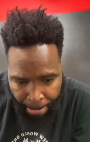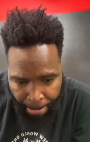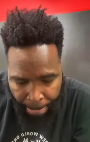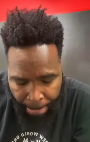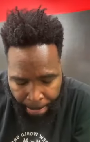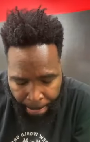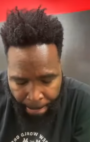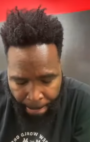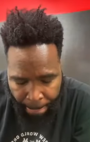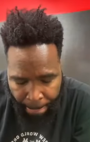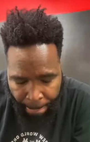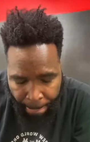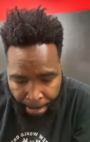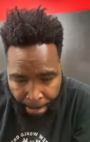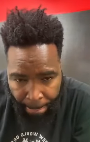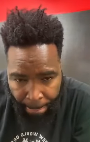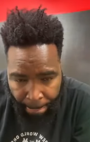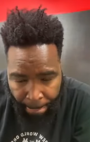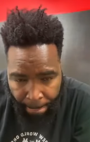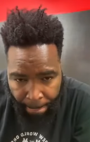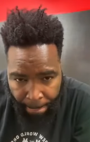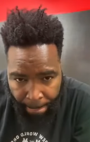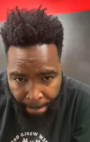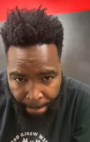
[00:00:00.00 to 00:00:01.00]

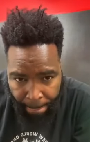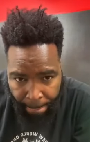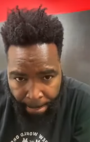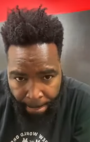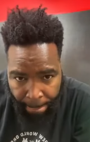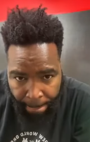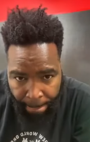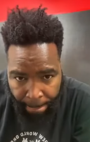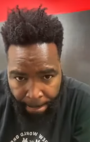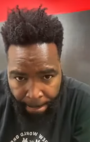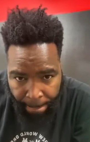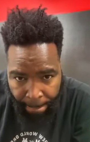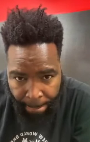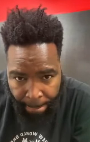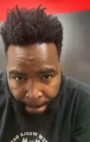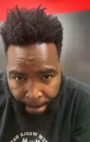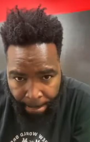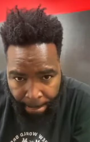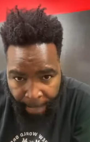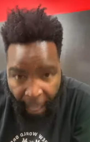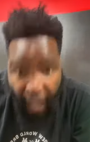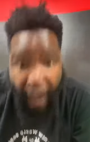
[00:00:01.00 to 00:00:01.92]
Nothing is said.